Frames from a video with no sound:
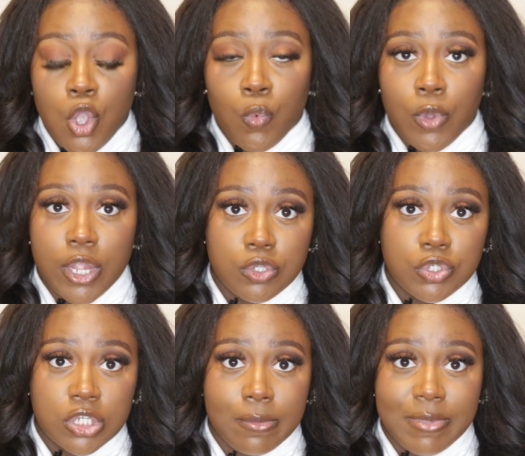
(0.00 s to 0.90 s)
where you
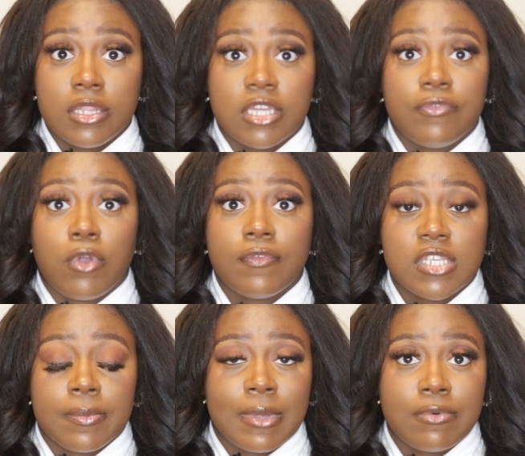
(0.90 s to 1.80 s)
should be. The fourth
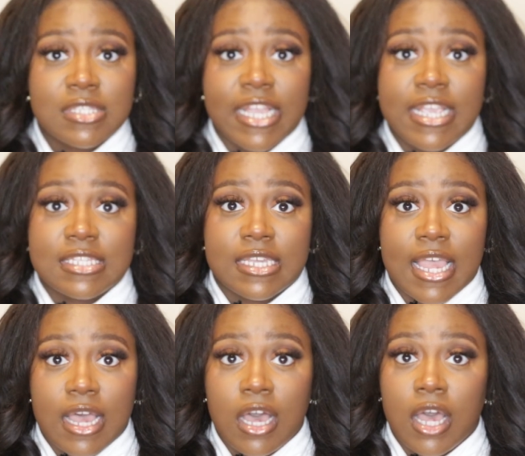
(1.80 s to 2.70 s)
tip I would say is
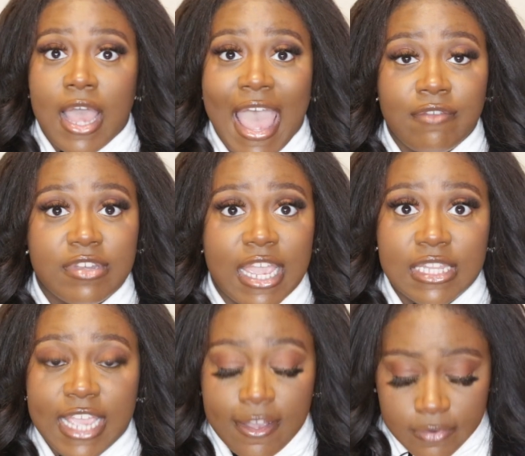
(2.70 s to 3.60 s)
have
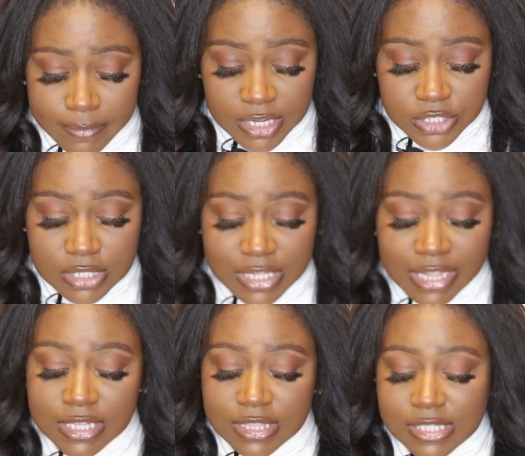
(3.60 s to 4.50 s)
daily affirmations. I
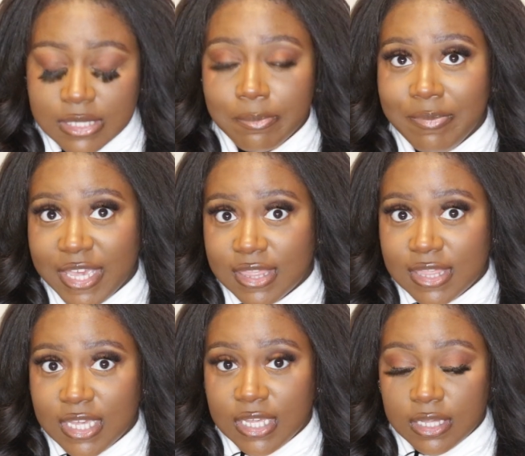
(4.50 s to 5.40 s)
think that's a big
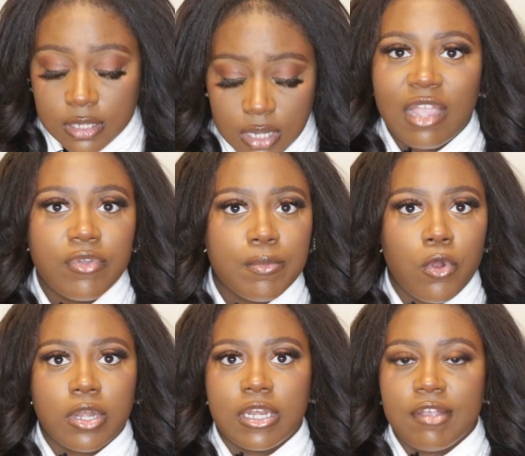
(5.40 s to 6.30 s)
thing. Every
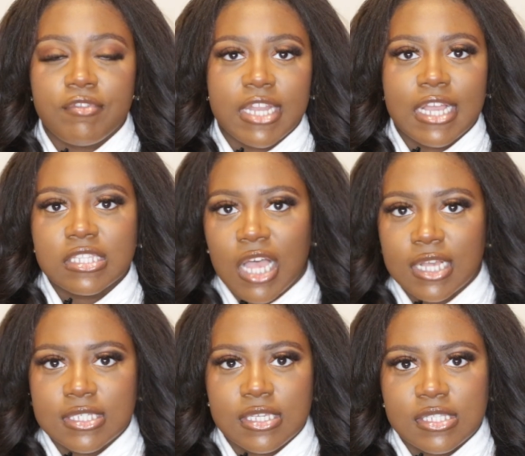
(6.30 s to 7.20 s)
morning, every night,
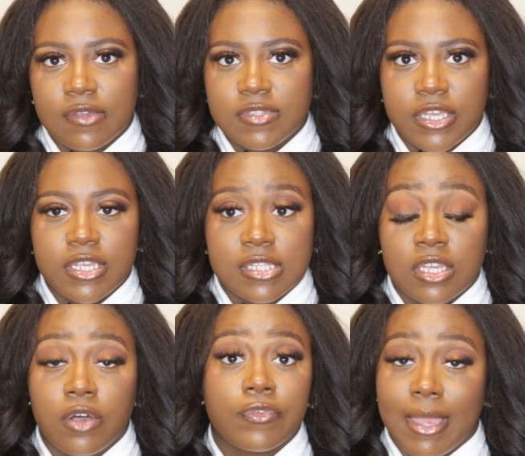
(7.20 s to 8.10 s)
talk to yourself. Tell
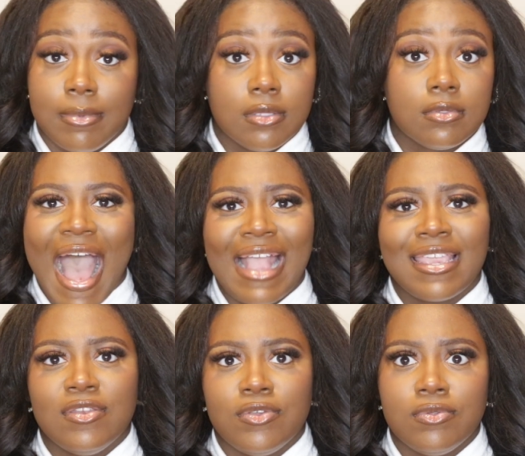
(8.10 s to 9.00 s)
yourself, baby, I
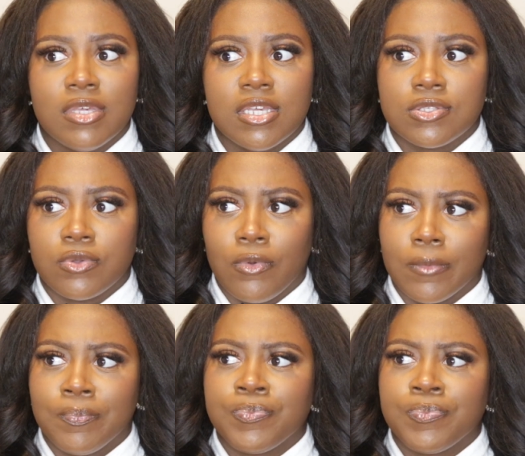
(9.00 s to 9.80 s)
can do this, or